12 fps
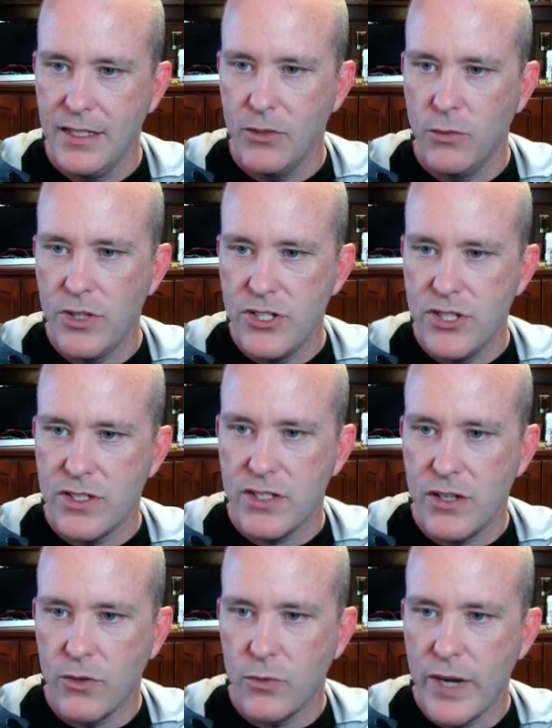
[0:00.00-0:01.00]
with just
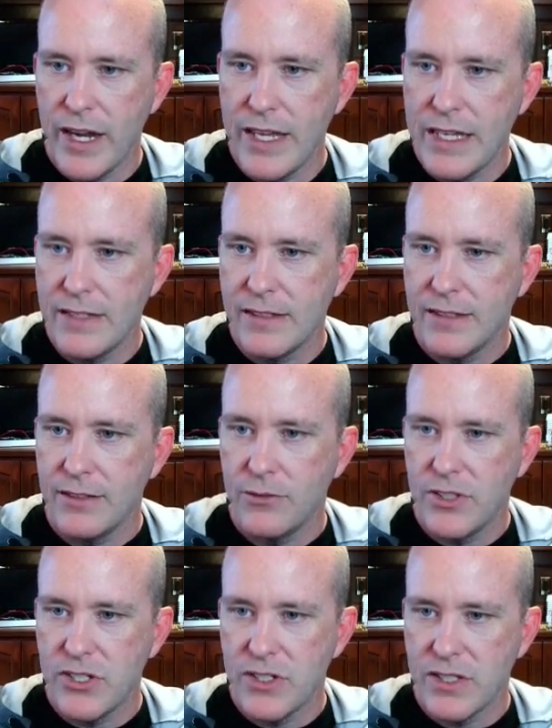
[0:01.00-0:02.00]
arrays,
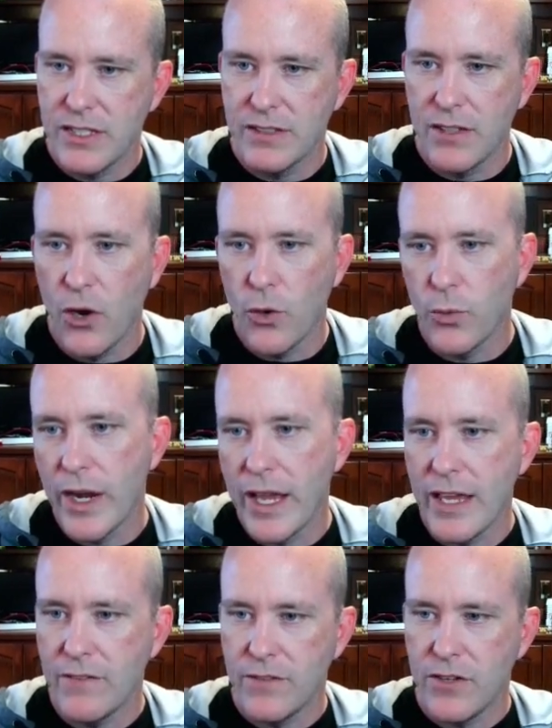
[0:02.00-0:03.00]
with just this
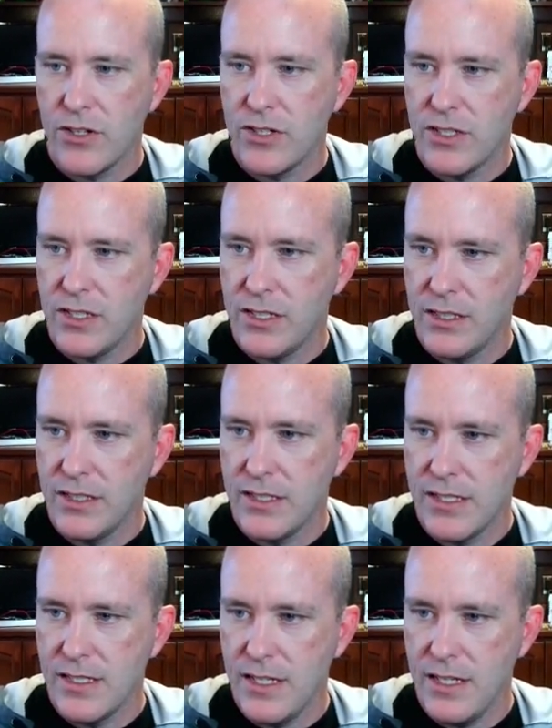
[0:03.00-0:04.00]
array first to
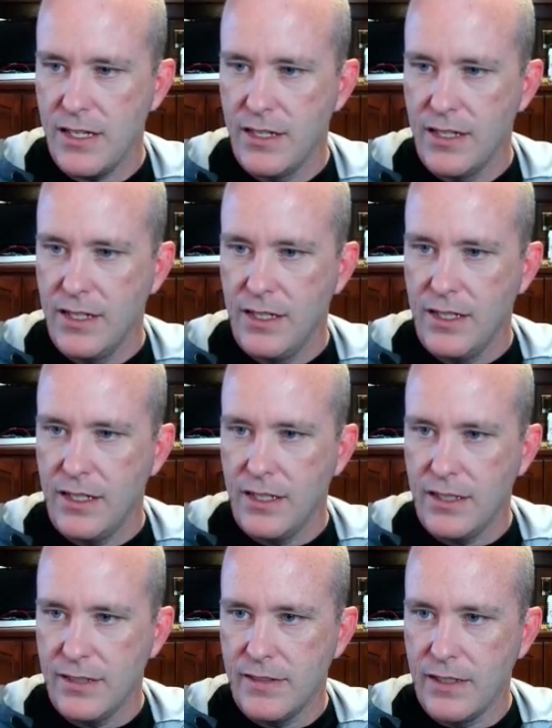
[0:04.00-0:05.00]
see.
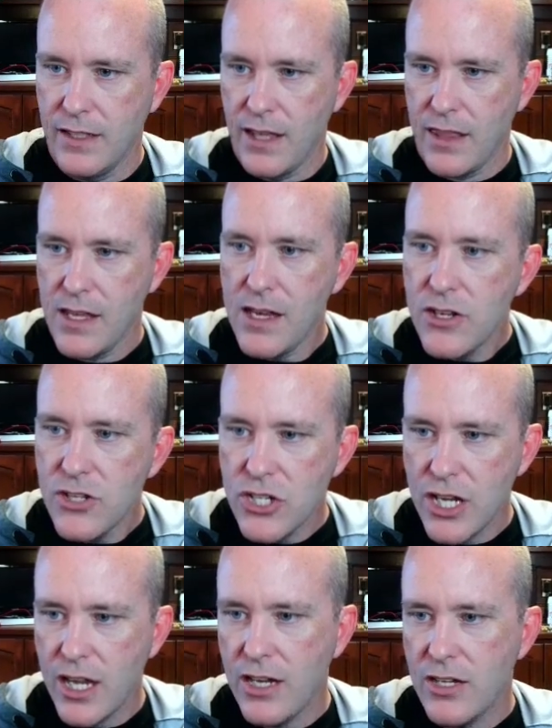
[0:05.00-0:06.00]
Let's see, nothing
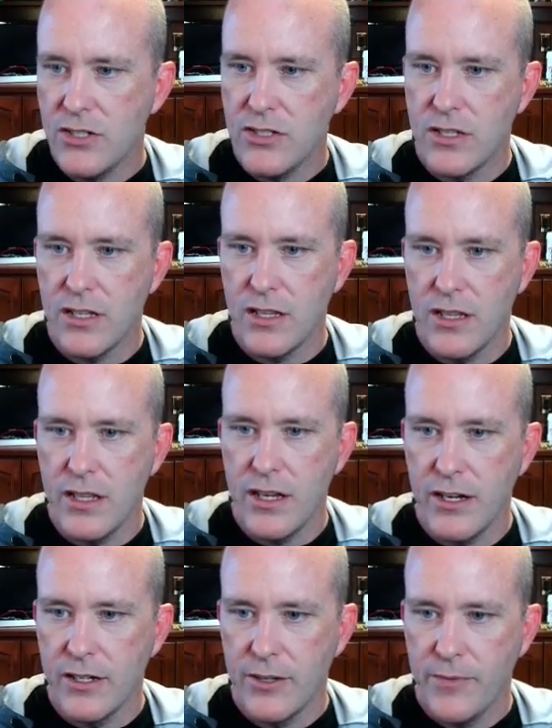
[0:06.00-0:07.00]
changed
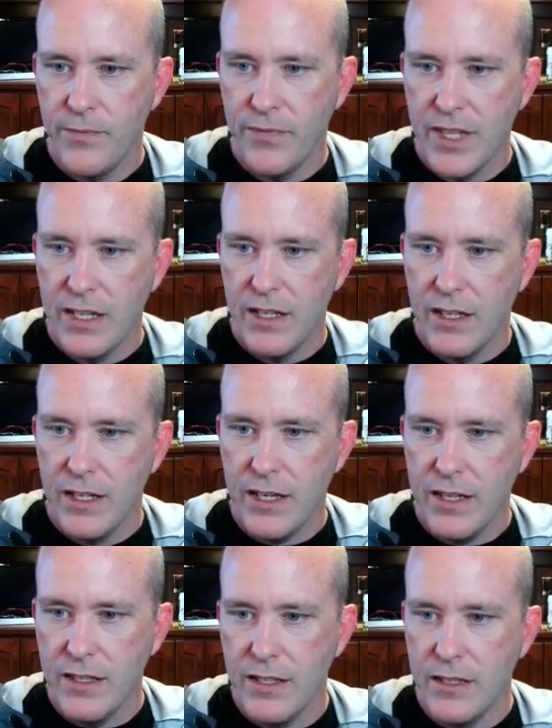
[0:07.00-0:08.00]
there.
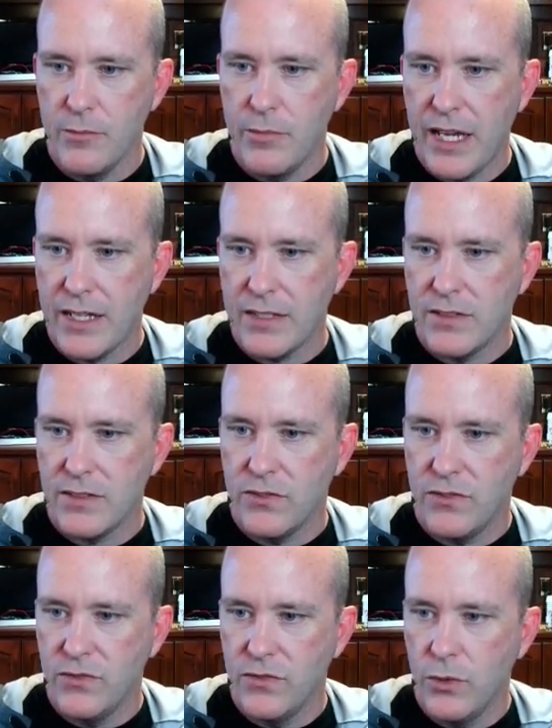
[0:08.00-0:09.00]
And then pass
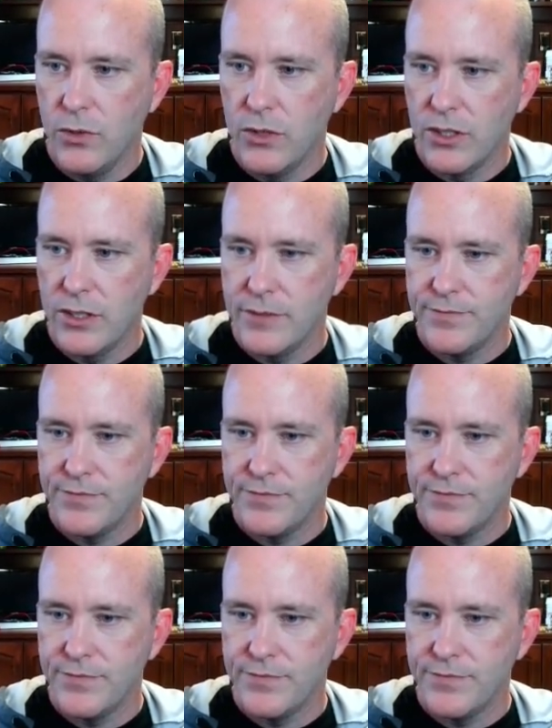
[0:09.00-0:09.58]
4.